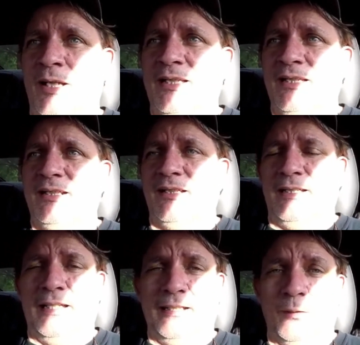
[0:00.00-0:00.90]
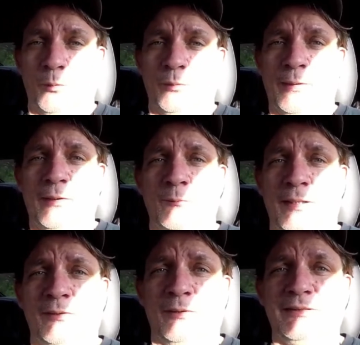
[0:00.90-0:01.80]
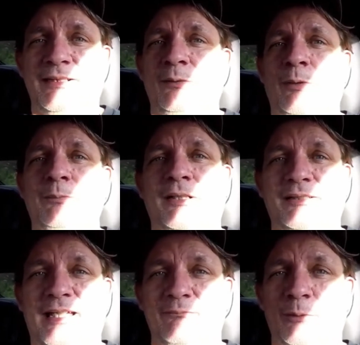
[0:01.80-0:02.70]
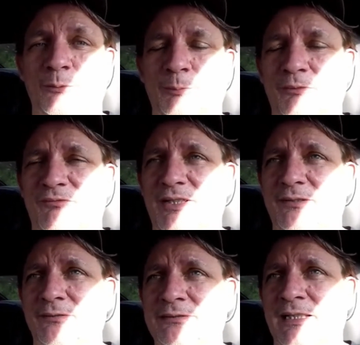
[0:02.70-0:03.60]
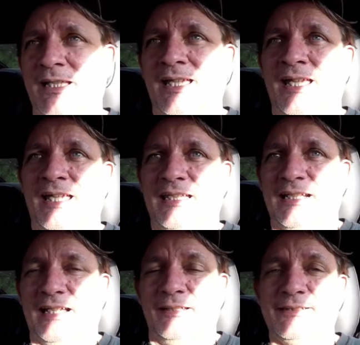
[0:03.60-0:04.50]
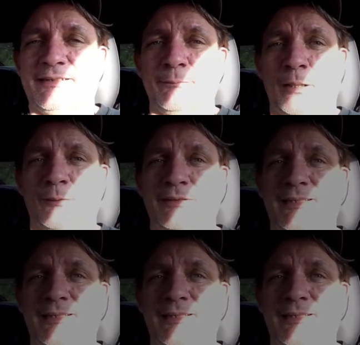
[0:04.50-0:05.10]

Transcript: I get a lower rate on my cars anyway because I have multiple vehicles, and I list them all as